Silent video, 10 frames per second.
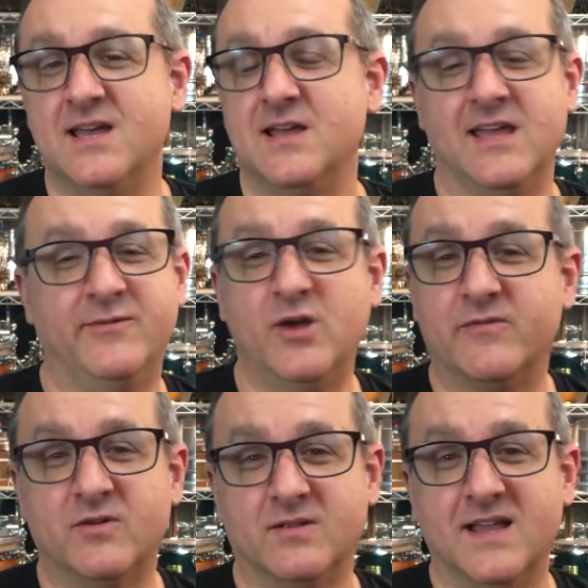If you have
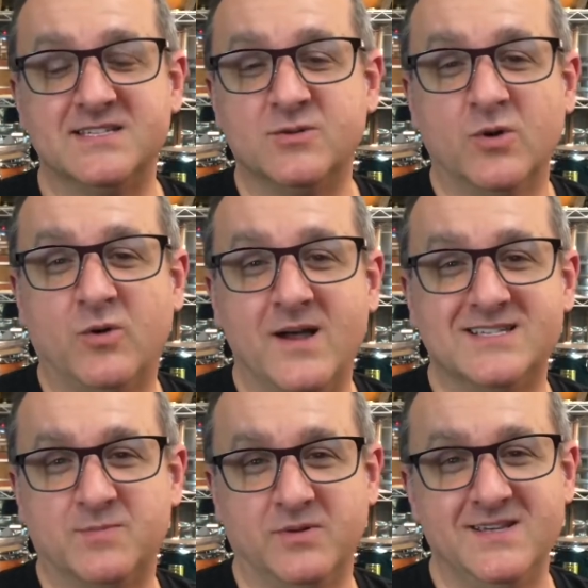a lesson
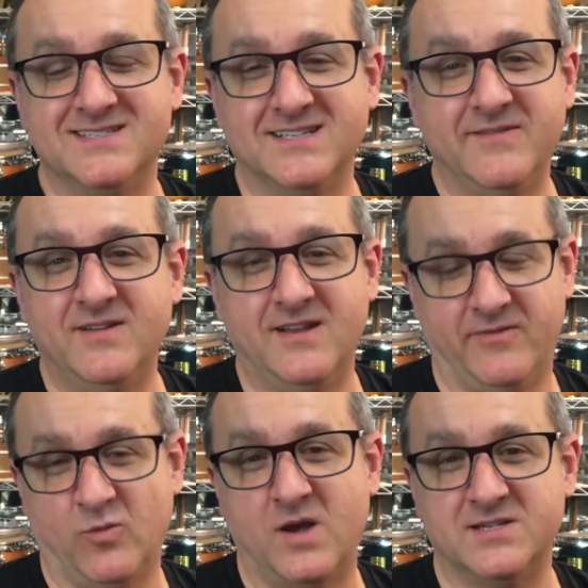request, please leave it. If
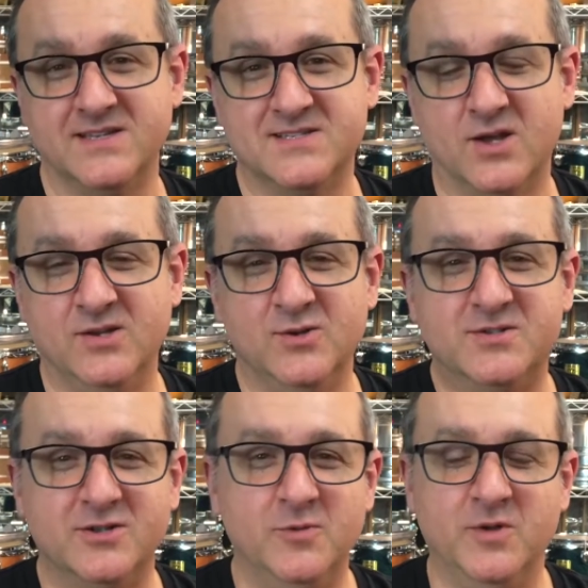you're watching this on
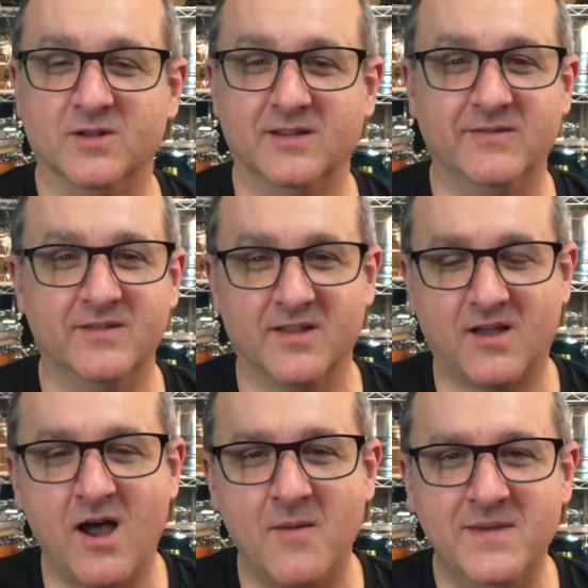YouTube, you can leave it in the
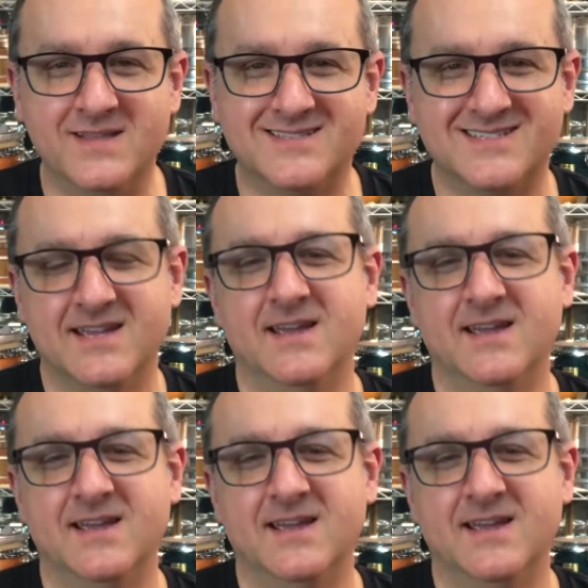comments.